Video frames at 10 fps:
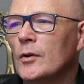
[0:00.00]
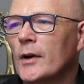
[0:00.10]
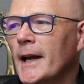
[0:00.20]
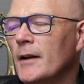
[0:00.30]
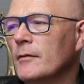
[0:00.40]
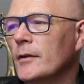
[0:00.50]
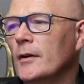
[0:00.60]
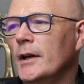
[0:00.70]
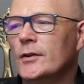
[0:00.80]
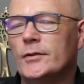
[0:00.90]
your
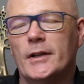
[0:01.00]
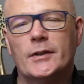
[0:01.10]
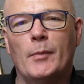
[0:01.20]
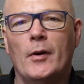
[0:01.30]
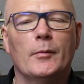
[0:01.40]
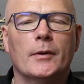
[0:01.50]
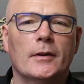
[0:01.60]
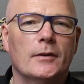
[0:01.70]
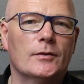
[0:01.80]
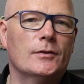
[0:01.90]
Canva and just experiment
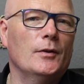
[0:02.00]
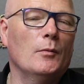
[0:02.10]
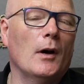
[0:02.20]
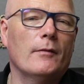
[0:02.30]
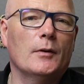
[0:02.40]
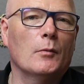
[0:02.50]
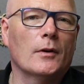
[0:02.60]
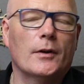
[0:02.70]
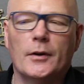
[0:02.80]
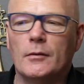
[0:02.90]
and just do whatever you
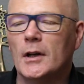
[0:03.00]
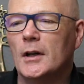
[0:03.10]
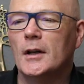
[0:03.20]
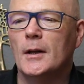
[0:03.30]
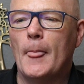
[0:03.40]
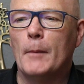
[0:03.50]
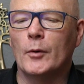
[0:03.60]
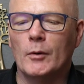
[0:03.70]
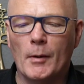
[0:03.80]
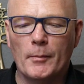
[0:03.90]
want to do.
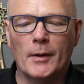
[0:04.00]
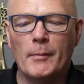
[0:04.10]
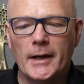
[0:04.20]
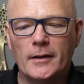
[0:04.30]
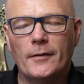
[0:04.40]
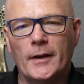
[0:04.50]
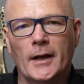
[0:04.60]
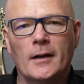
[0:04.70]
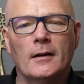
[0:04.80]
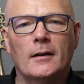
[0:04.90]
But remember, the main
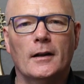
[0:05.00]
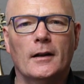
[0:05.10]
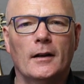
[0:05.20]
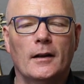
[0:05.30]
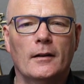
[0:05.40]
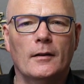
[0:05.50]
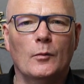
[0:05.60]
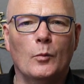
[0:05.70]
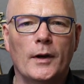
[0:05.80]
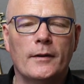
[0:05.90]
thing
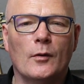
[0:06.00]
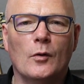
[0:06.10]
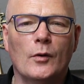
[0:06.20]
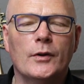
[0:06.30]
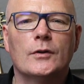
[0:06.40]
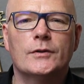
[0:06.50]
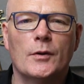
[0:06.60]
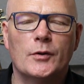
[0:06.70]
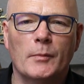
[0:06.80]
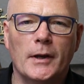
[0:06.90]
with all your
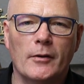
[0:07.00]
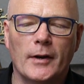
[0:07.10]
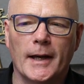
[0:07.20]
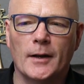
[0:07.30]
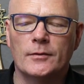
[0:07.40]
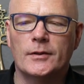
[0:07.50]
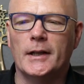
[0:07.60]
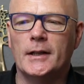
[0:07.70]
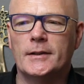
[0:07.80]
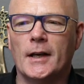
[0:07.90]
social media accounts
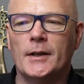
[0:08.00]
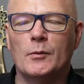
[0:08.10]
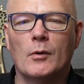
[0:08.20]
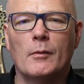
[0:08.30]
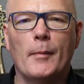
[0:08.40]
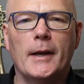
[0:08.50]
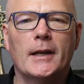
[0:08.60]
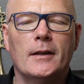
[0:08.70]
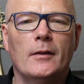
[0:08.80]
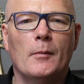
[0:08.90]
is that you want to be
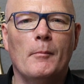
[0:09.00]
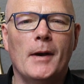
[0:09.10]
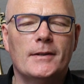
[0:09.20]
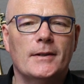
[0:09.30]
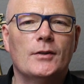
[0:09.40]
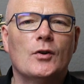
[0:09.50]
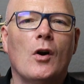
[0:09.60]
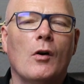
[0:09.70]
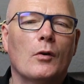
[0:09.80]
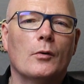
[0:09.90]
making the message
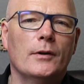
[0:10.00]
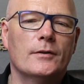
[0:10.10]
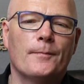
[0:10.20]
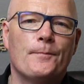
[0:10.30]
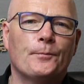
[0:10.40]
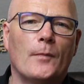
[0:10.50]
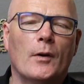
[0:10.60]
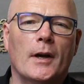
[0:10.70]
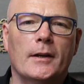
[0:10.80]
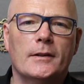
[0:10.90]
congruent,
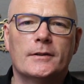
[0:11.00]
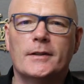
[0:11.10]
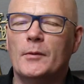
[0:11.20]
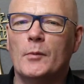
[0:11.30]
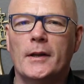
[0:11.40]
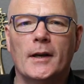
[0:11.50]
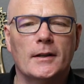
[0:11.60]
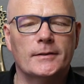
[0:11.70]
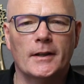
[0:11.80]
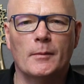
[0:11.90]
okay, in the same way that I
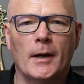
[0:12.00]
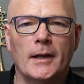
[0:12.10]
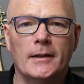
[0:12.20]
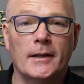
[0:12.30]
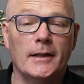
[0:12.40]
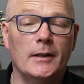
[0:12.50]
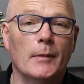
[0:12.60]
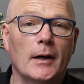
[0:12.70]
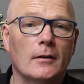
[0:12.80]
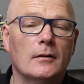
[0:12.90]
said about in the
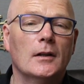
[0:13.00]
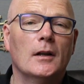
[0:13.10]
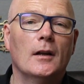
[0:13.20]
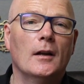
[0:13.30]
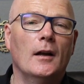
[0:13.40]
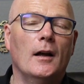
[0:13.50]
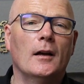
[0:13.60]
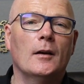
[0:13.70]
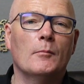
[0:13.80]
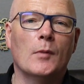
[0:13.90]
email
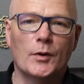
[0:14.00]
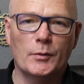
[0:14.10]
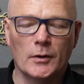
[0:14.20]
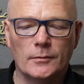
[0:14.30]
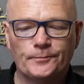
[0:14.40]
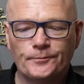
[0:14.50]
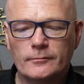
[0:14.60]
uh, module.